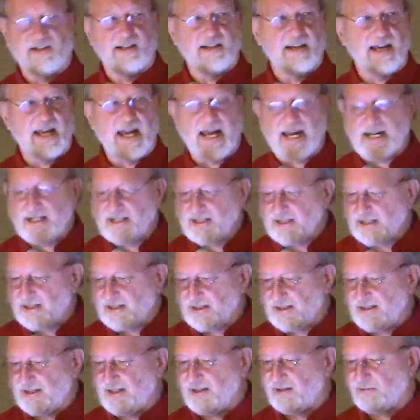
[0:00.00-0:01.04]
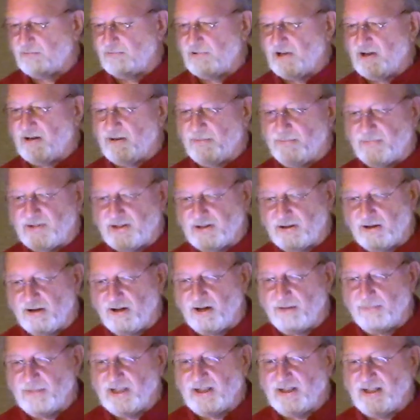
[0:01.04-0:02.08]
to access these realms
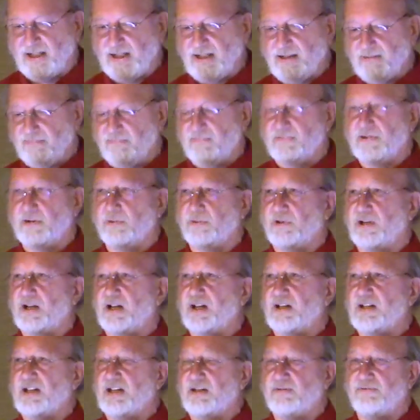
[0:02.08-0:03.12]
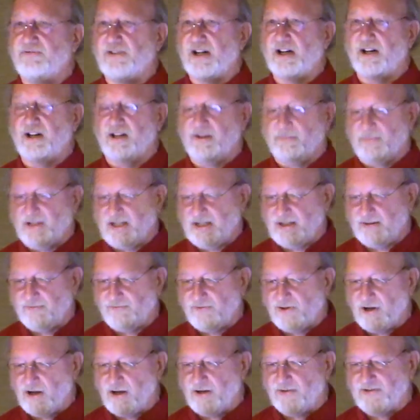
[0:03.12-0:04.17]
commonly, though not invariably,
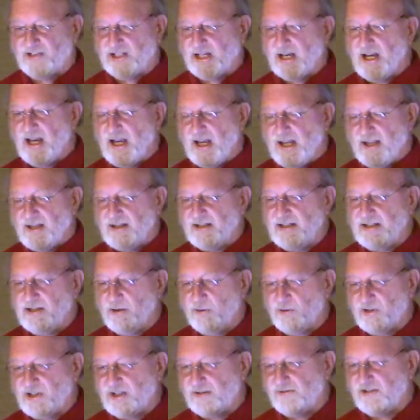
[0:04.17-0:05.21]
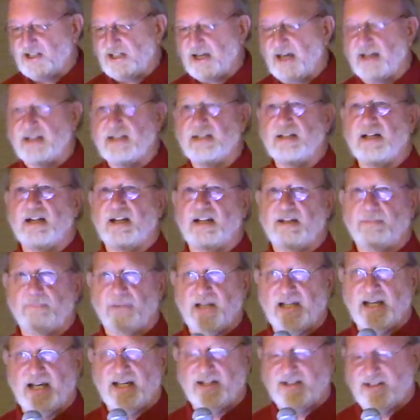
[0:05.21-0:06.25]
involves the use of psychedelic
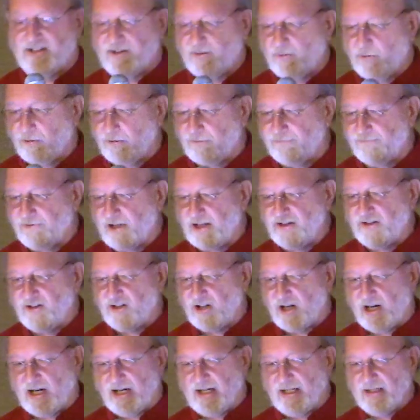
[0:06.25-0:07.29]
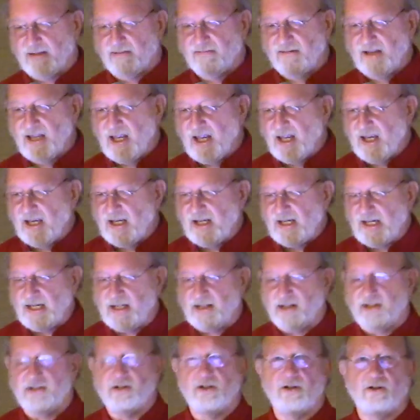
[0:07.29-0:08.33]
plants or fungi. In
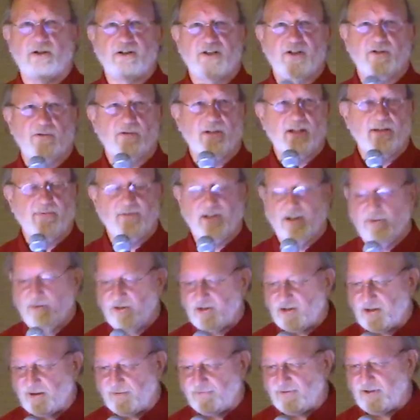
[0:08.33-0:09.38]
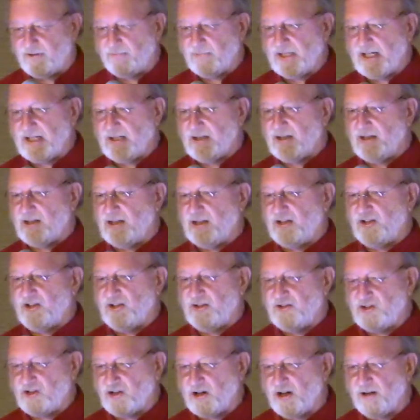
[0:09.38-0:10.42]
the cultural evolution of humanity,
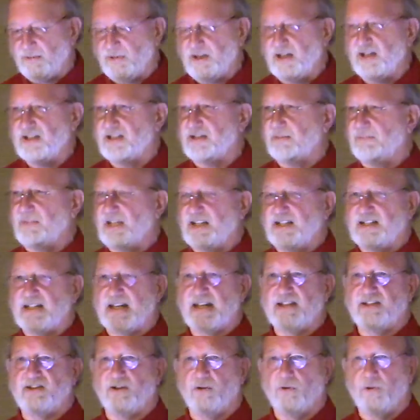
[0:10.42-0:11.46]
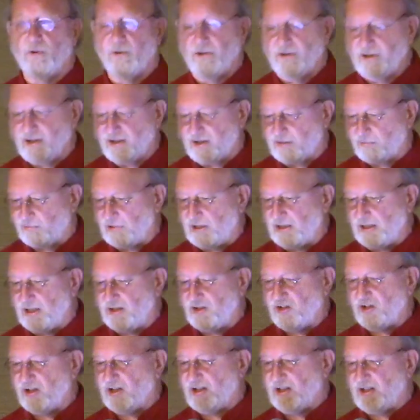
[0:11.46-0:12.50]
shamanism is as old as
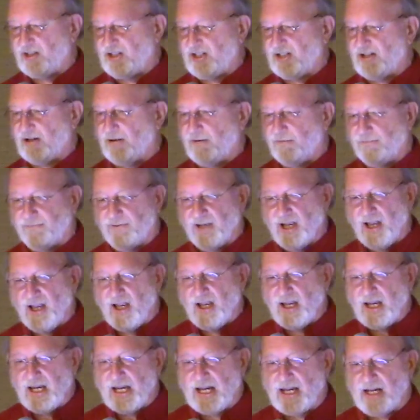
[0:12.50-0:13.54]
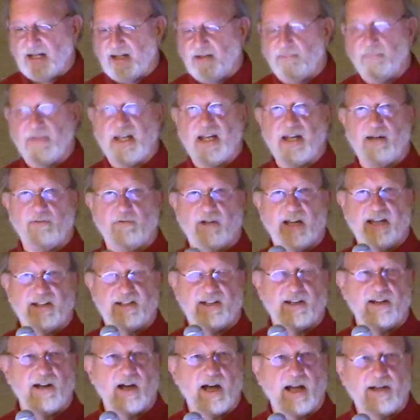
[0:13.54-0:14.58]
religion itself, and in many ways
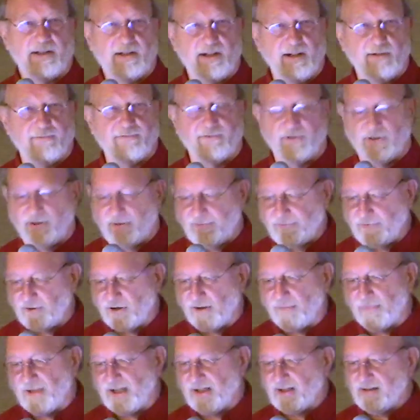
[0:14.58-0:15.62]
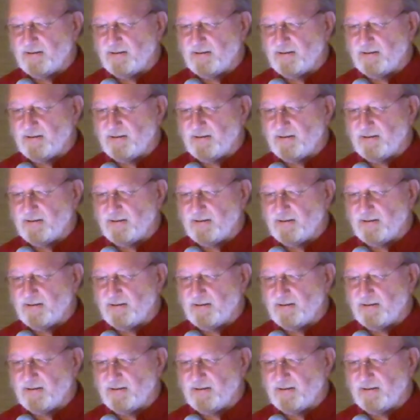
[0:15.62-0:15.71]
not different from it.